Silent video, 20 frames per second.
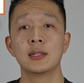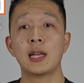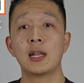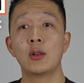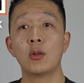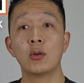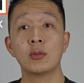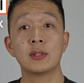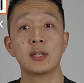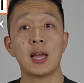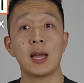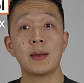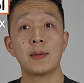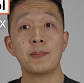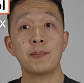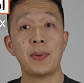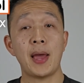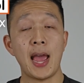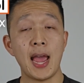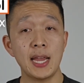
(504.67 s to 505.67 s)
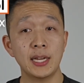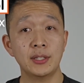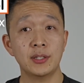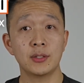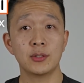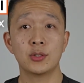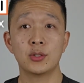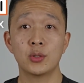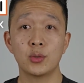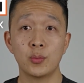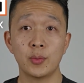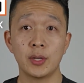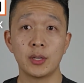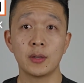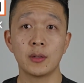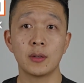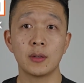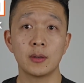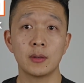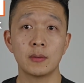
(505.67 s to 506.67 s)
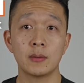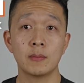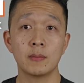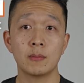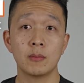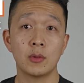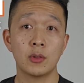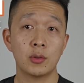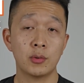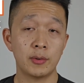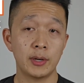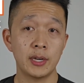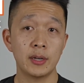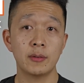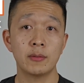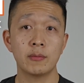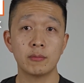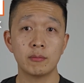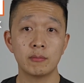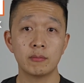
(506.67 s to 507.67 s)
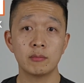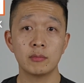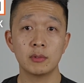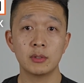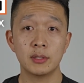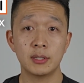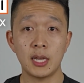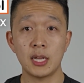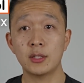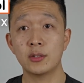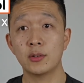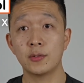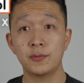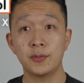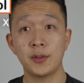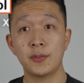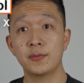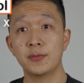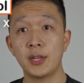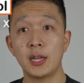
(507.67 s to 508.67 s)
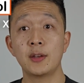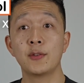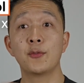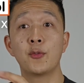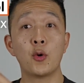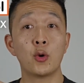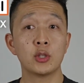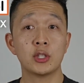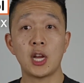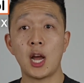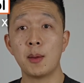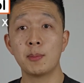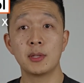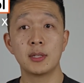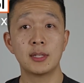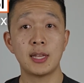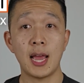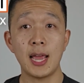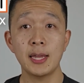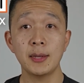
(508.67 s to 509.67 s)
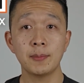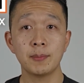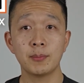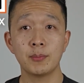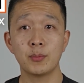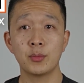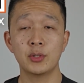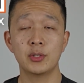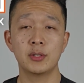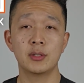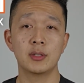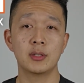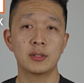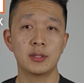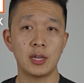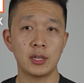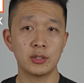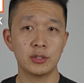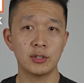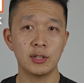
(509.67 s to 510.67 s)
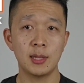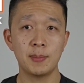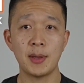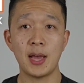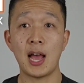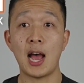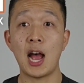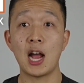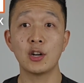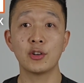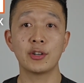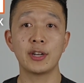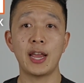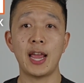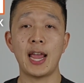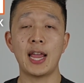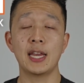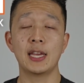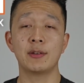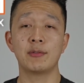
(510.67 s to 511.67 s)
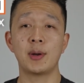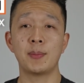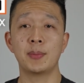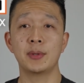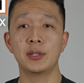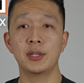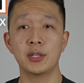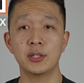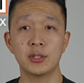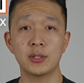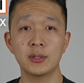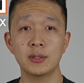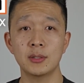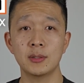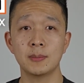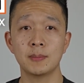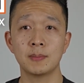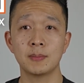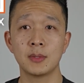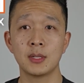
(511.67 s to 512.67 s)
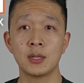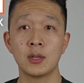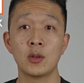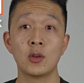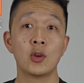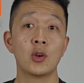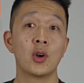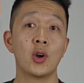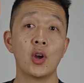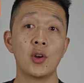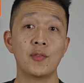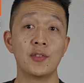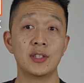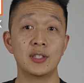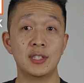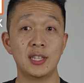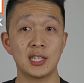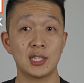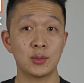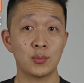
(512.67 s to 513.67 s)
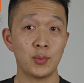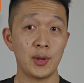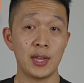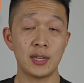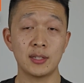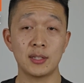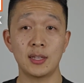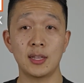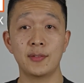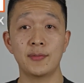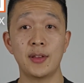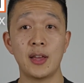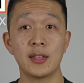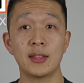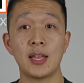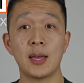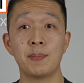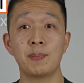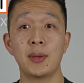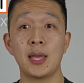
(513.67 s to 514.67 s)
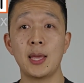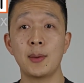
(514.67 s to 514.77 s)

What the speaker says: they looked at patients doing 3 sets of 15 4 times a day, which is essentially about 180 repetitions over 6 weeks. And they found that